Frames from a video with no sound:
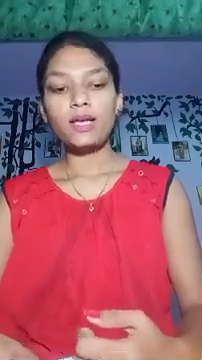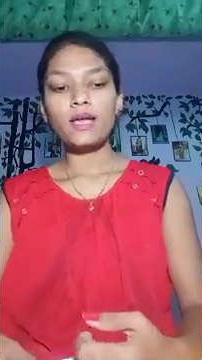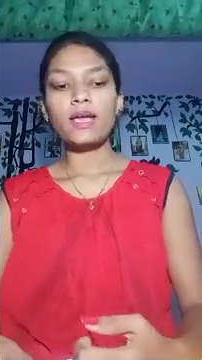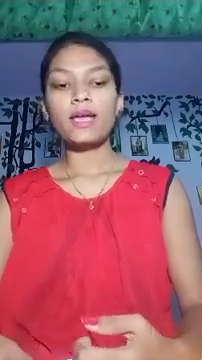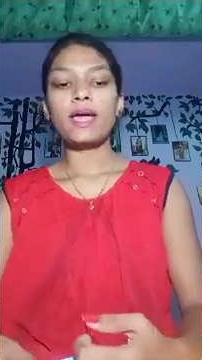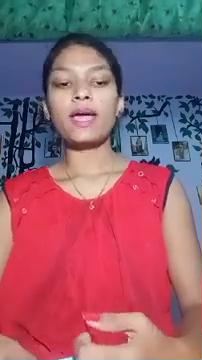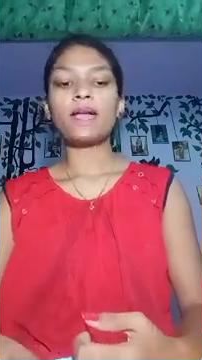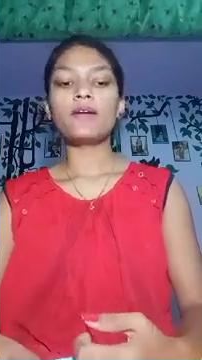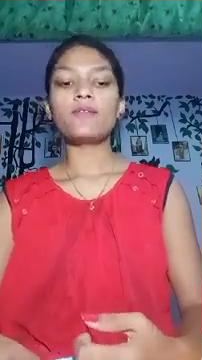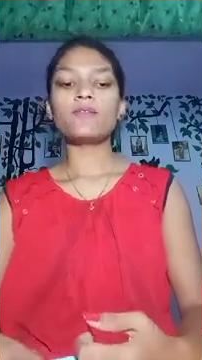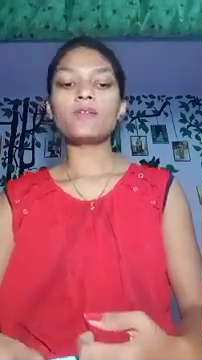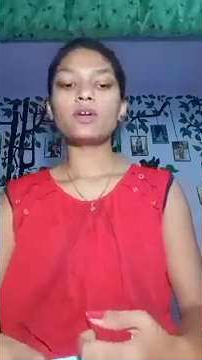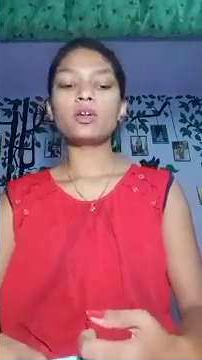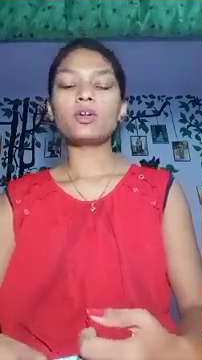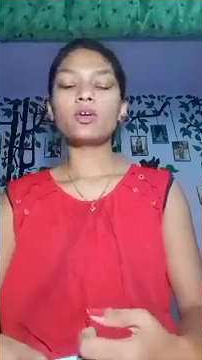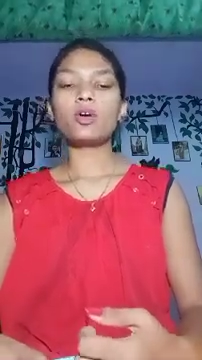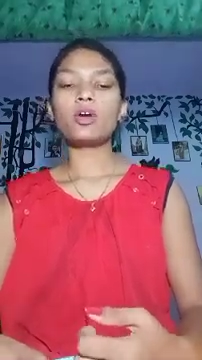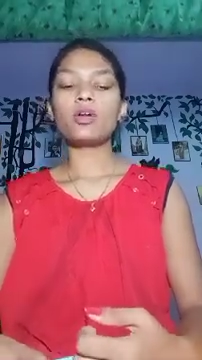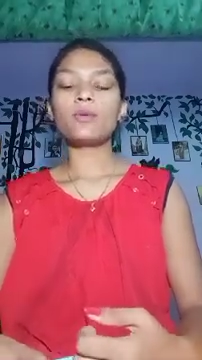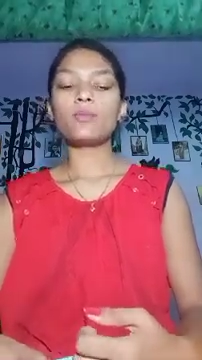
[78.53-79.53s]
and one
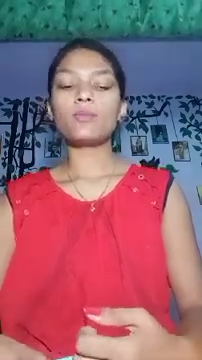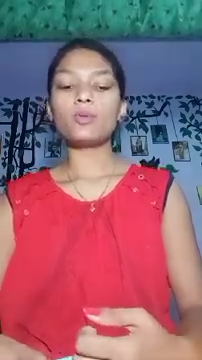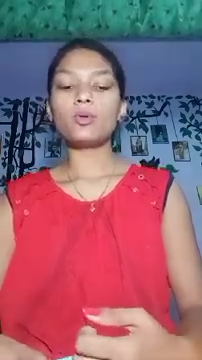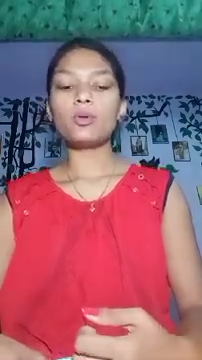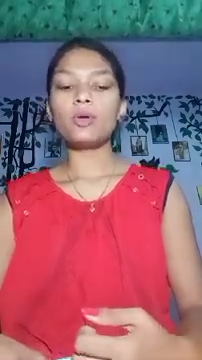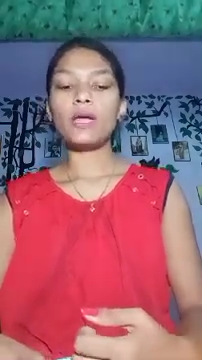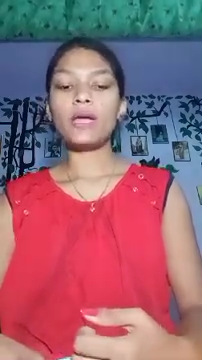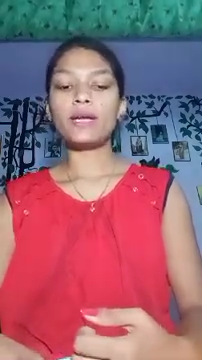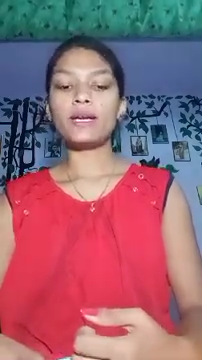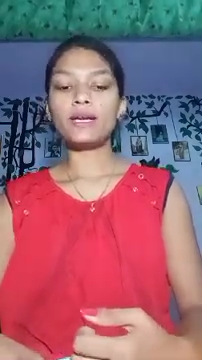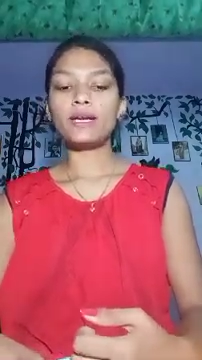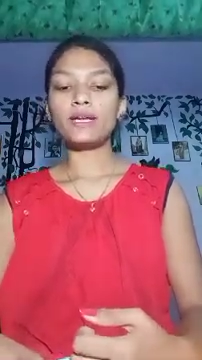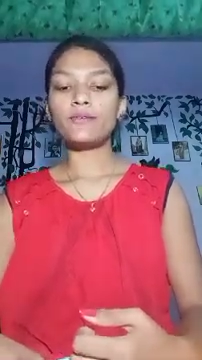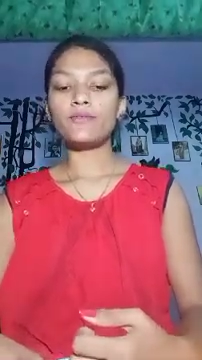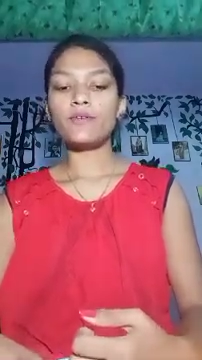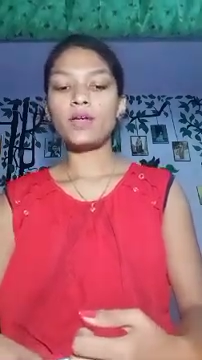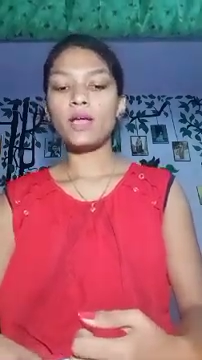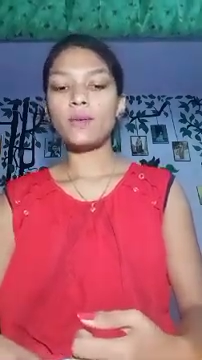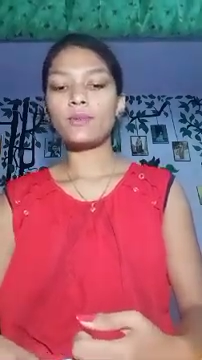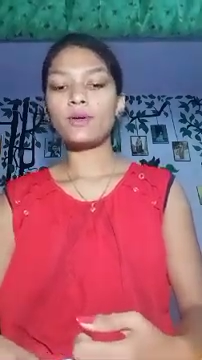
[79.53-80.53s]
or more
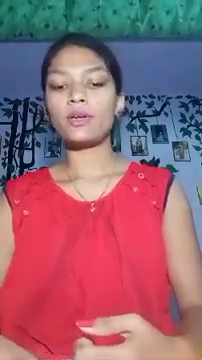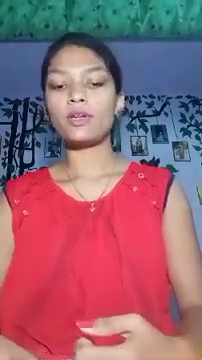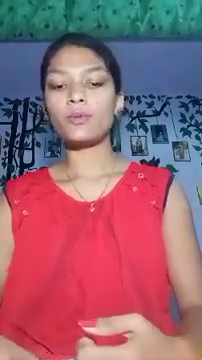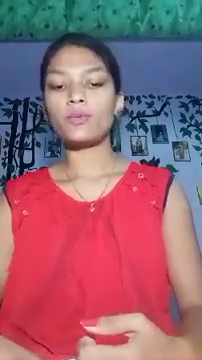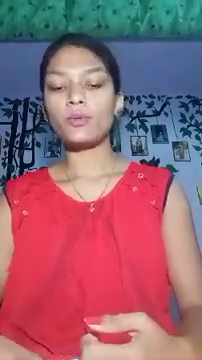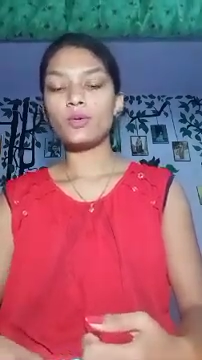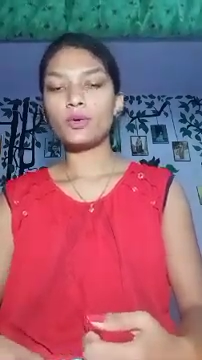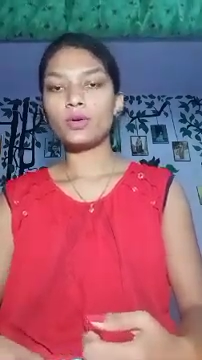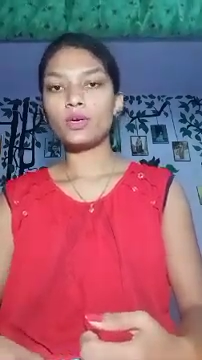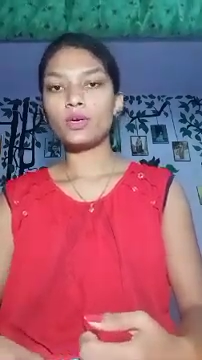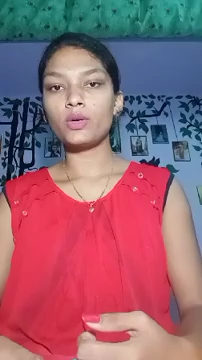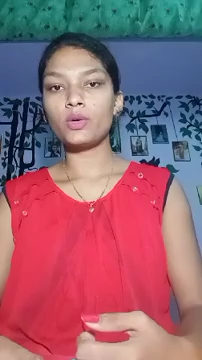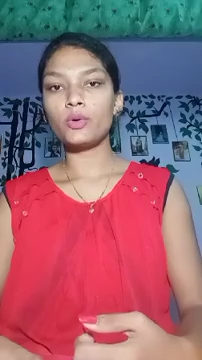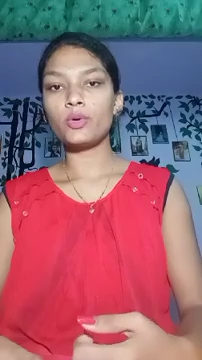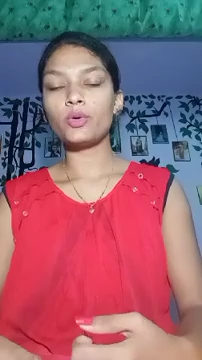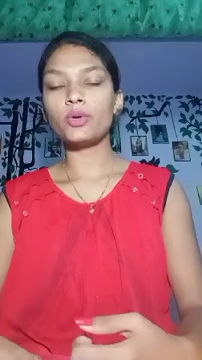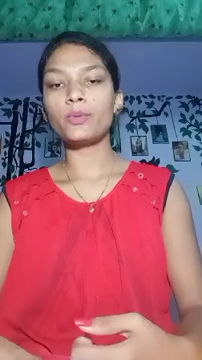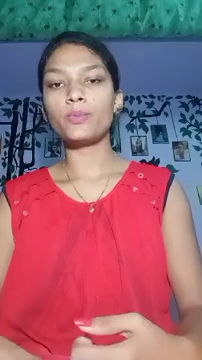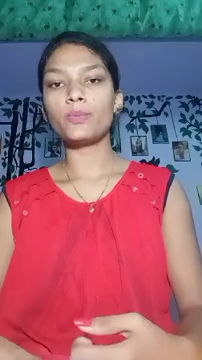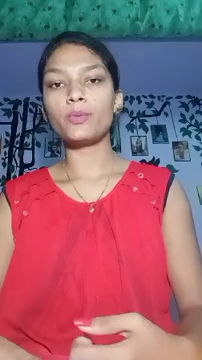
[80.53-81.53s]
identifiable reporter who
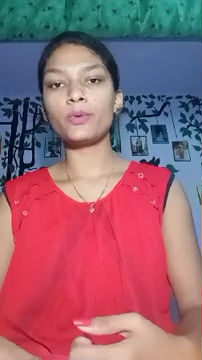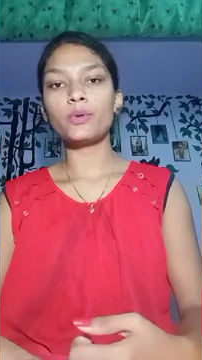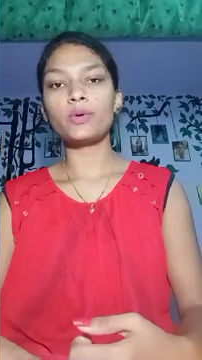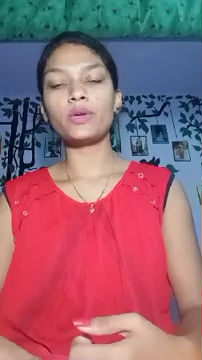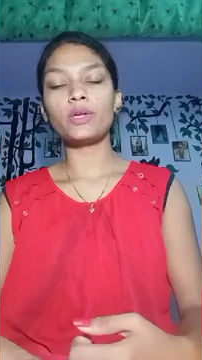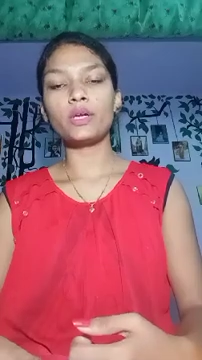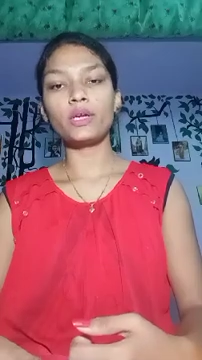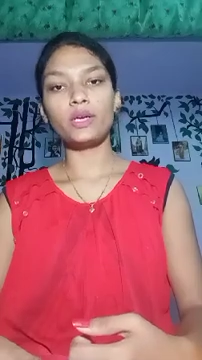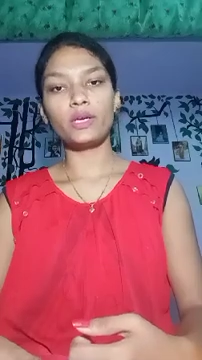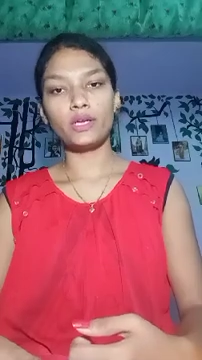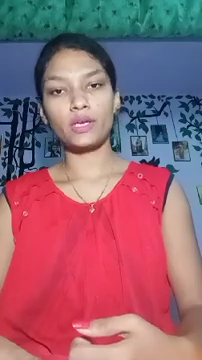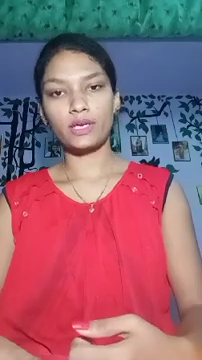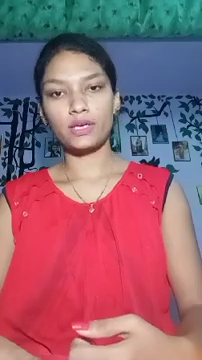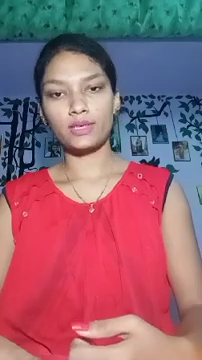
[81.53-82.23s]
report the ADR.